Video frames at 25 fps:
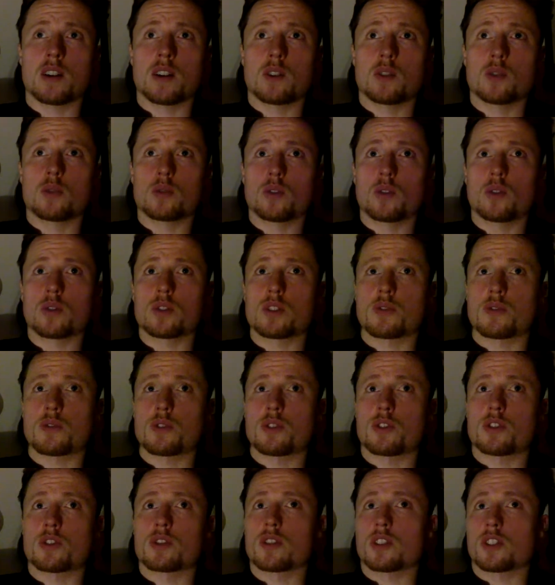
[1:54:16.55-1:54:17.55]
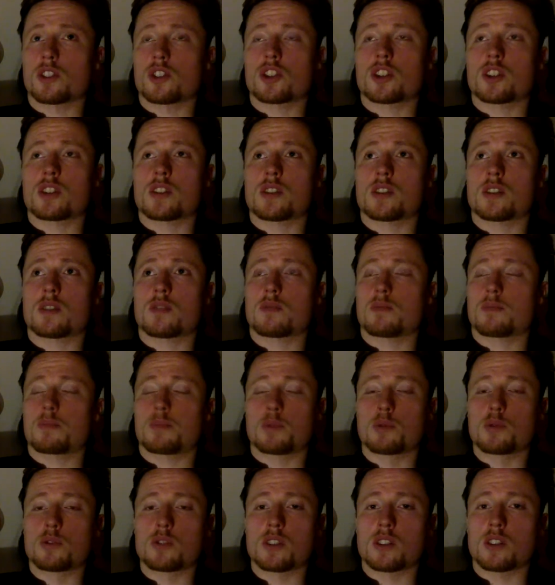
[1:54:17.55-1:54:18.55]
Who knows if you're not just
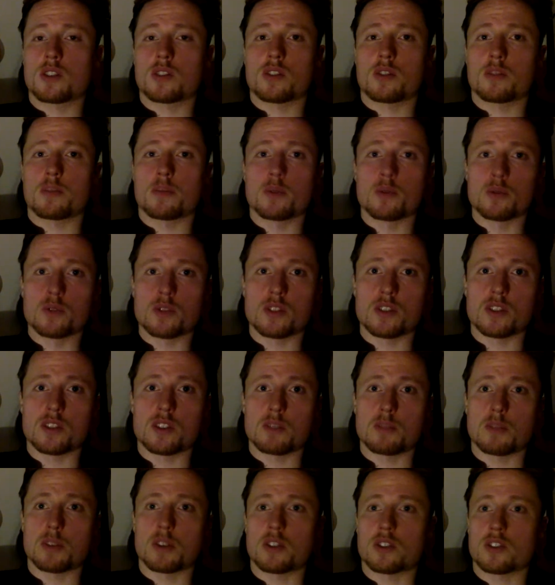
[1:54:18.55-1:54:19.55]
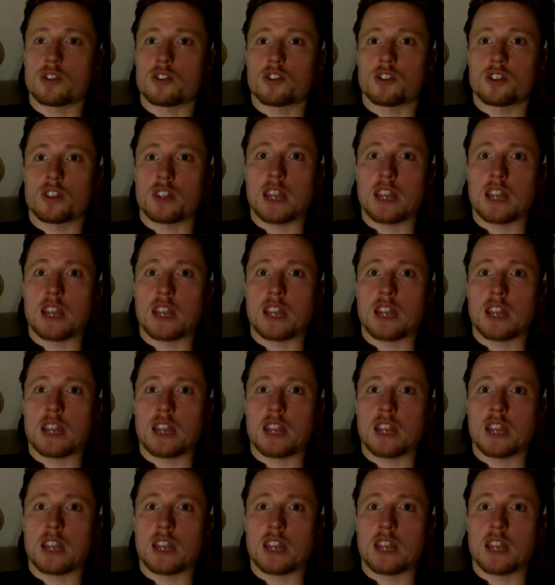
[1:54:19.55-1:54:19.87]
boosting your immune system because you're